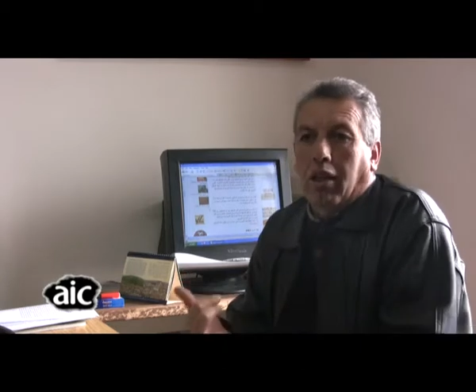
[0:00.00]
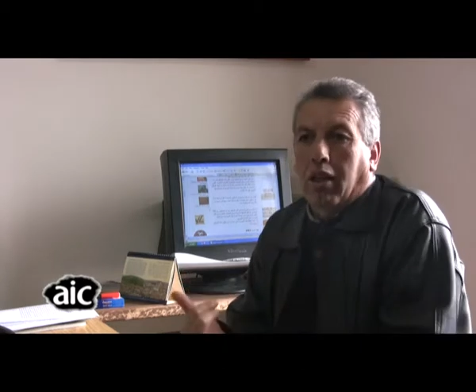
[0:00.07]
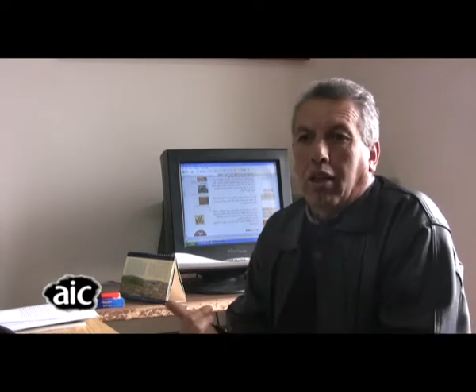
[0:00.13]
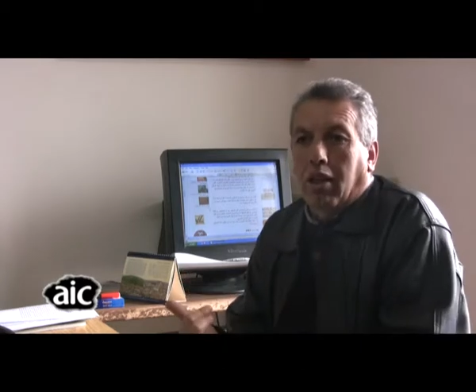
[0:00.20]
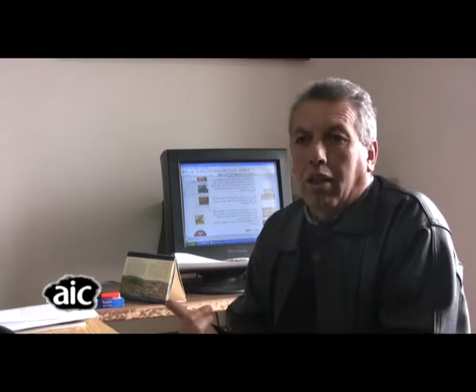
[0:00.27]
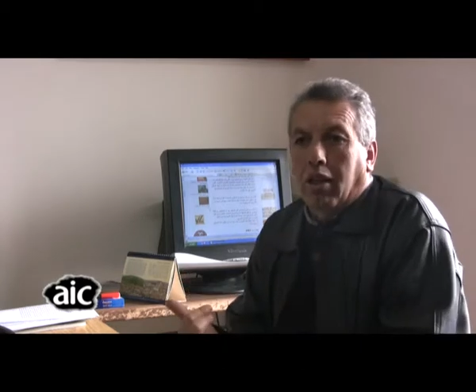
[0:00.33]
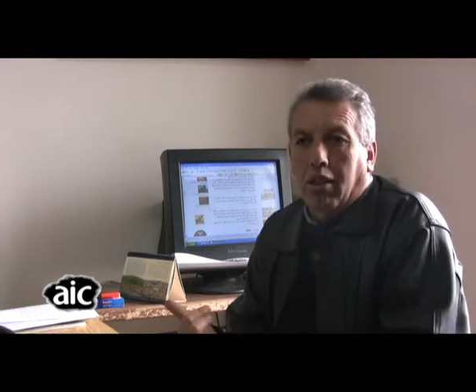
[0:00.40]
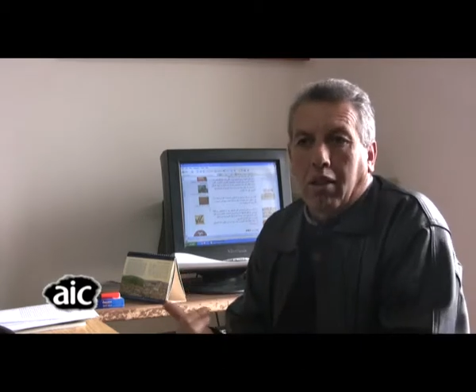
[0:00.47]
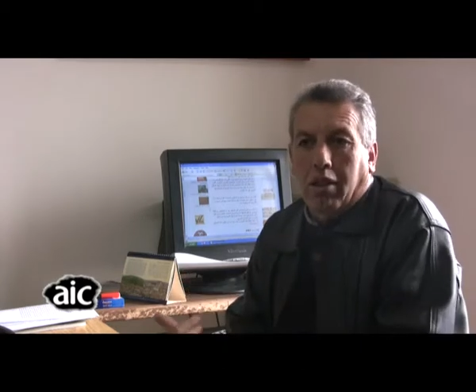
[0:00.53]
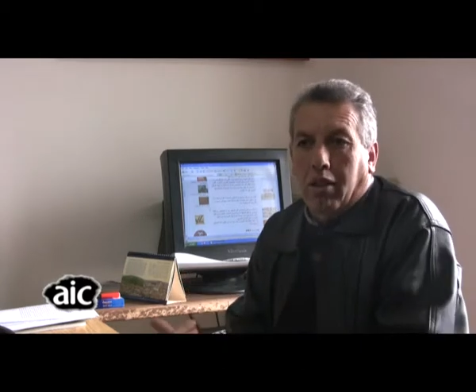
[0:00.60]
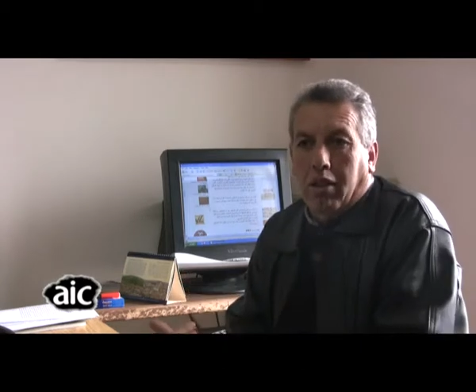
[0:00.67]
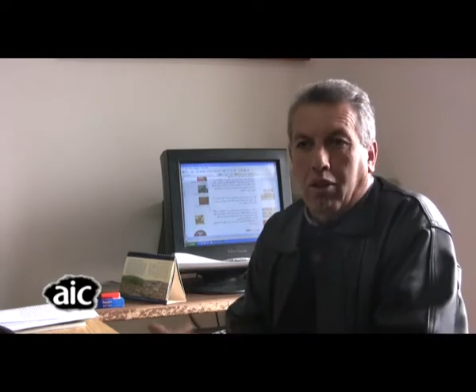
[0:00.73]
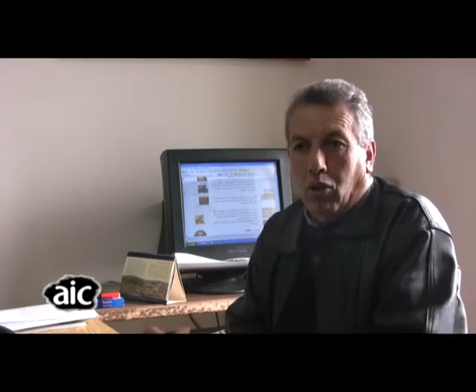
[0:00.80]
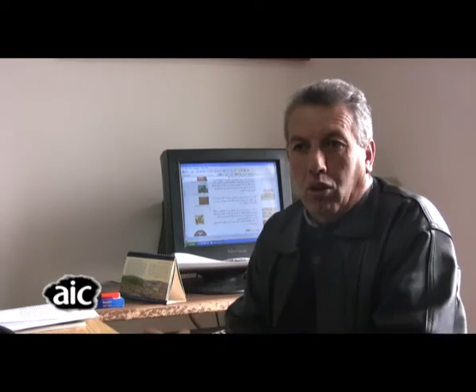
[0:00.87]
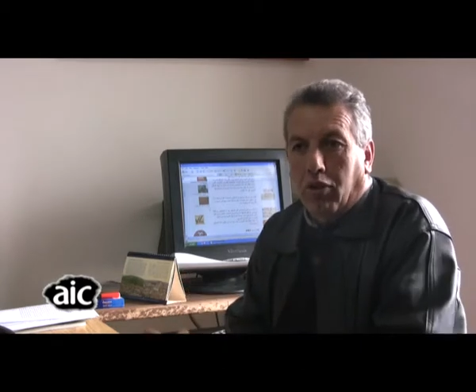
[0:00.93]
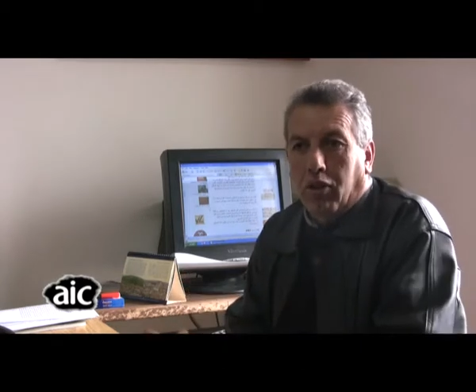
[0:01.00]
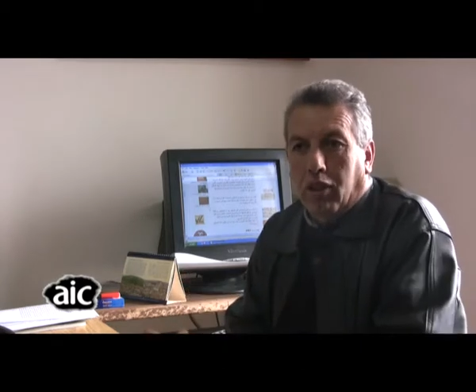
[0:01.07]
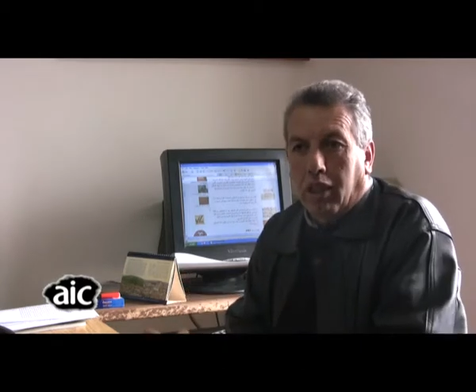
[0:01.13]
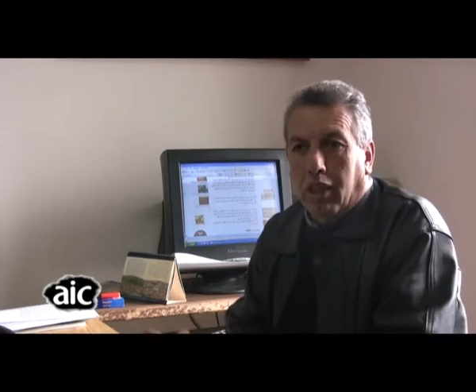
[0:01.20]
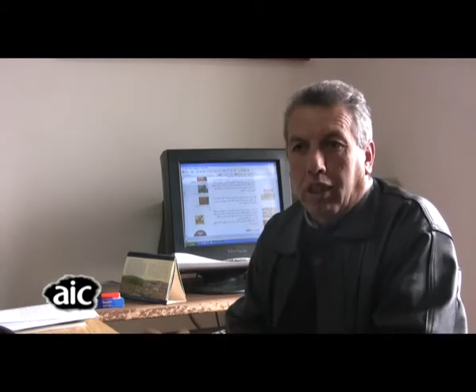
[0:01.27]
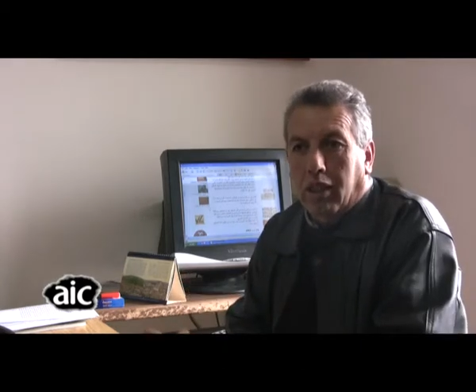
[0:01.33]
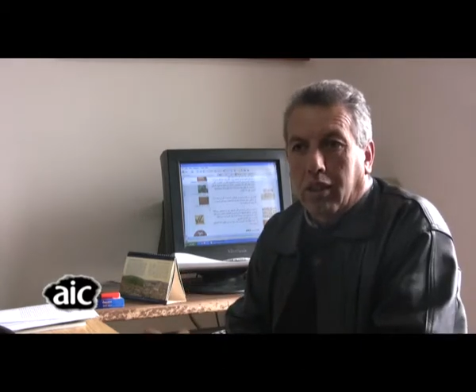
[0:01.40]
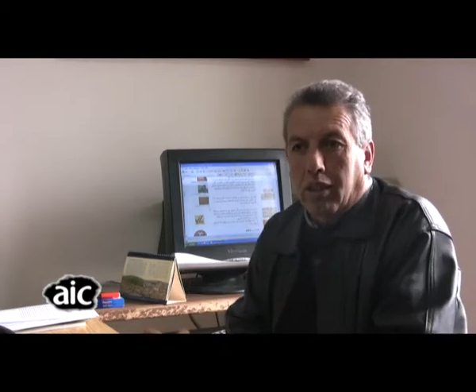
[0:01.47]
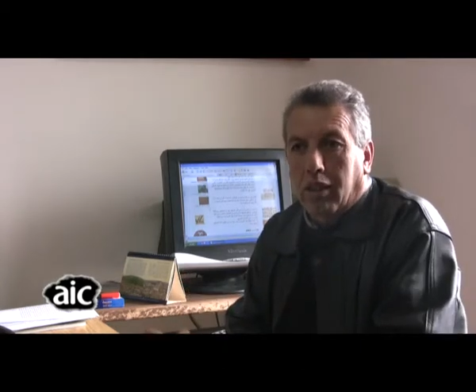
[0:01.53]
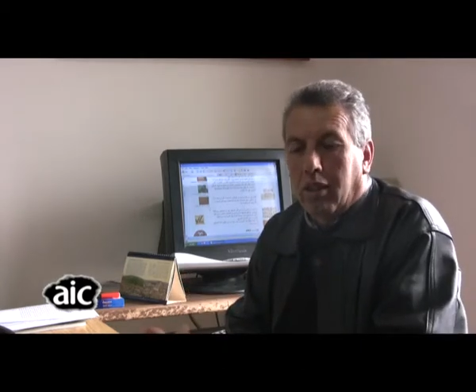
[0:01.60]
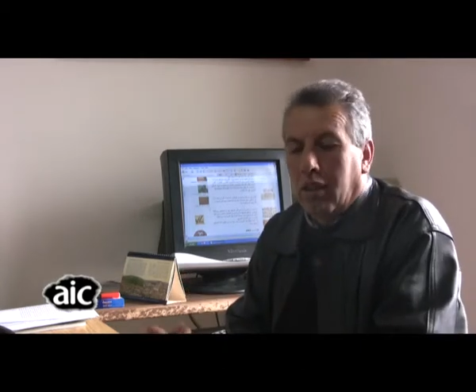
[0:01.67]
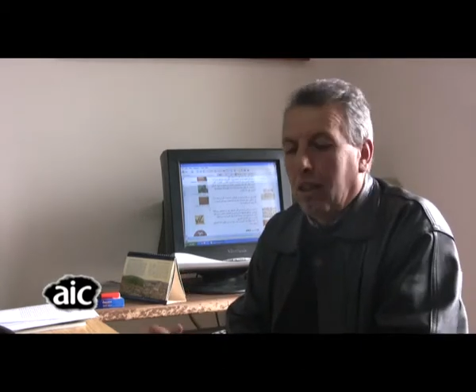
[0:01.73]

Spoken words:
the olive trees,